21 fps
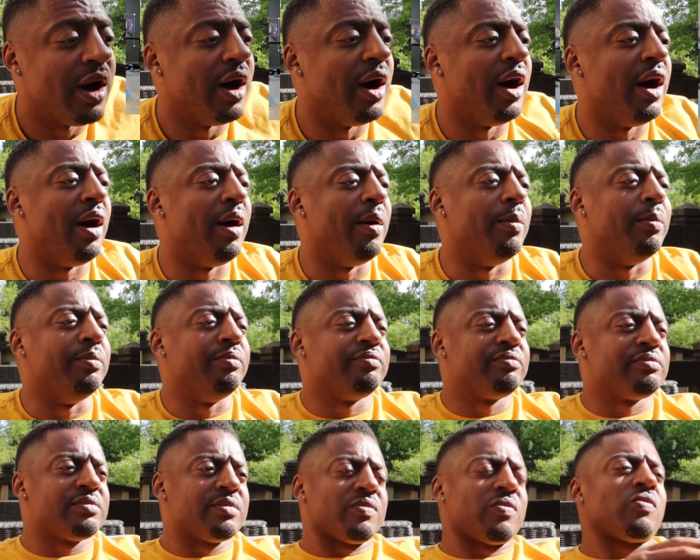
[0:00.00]

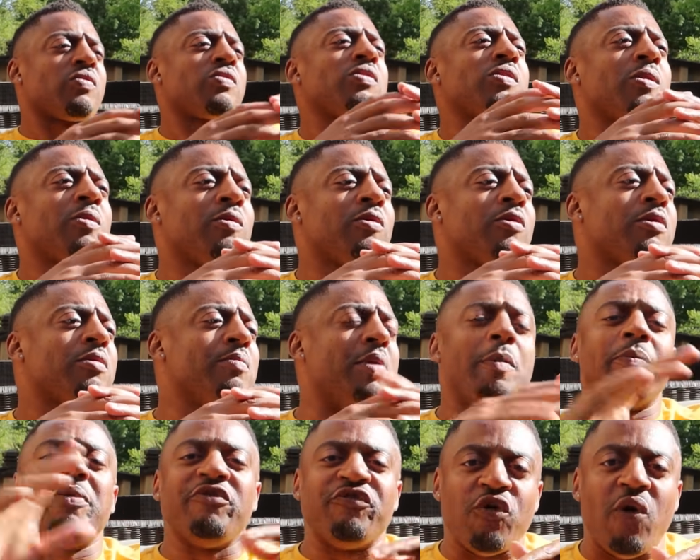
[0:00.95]

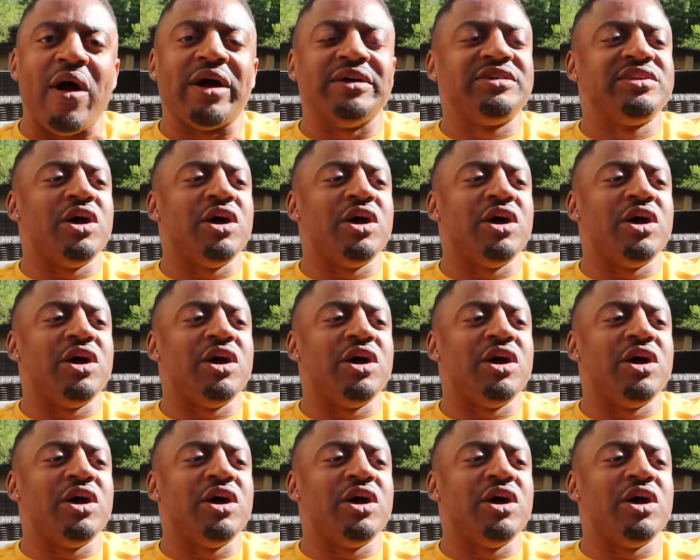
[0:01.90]
But before I